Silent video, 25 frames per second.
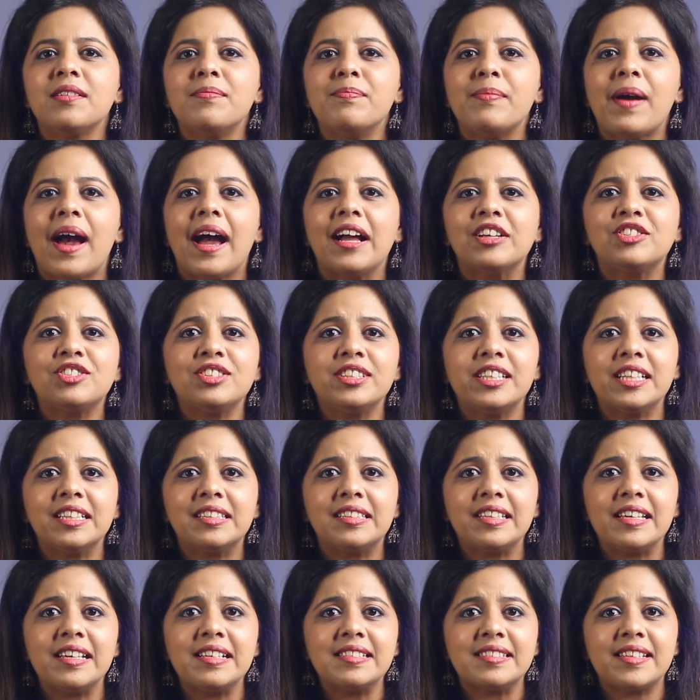imagining
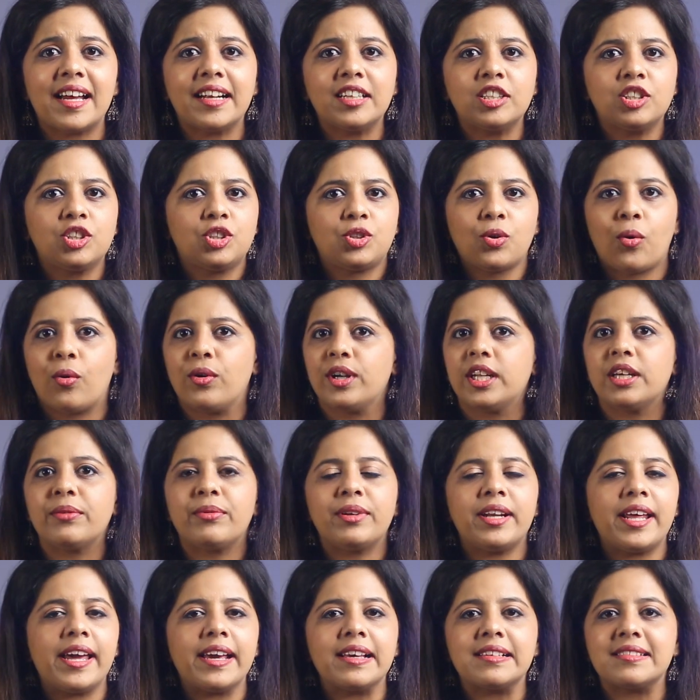things that don't
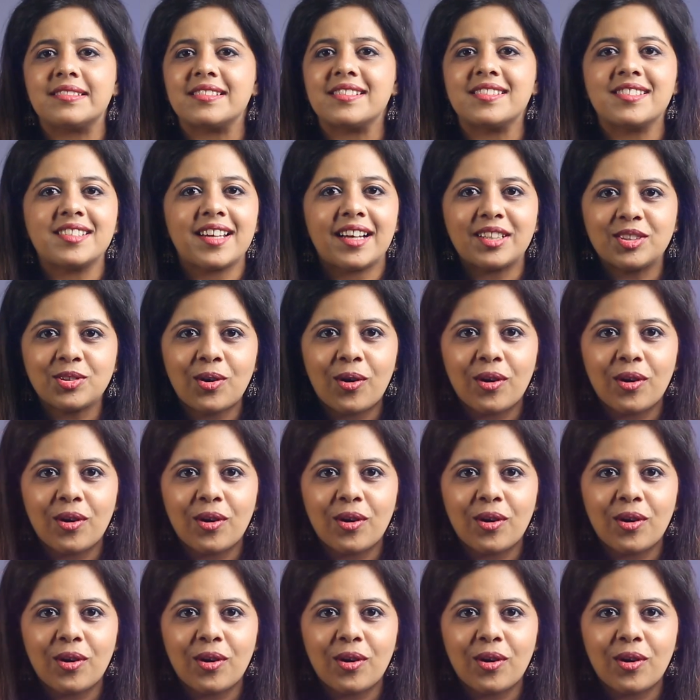even exist at